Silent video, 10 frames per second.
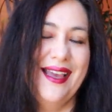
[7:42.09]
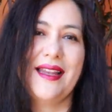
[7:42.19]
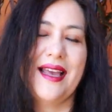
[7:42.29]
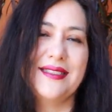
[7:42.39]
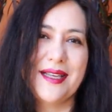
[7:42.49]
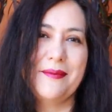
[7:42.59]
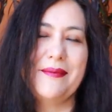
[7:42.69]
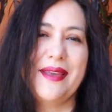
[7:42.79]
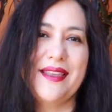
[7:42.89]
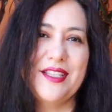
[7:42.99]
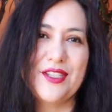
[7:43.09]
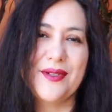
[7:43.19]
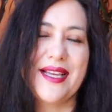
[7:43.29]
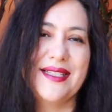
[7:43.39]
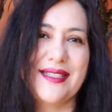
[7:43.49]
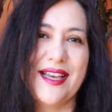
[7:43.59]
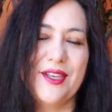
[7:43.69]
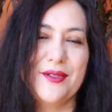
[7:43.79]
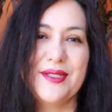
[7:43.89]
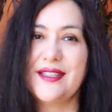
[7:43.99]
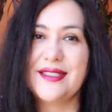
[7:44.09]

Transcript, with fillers: The last time I made this dress, I used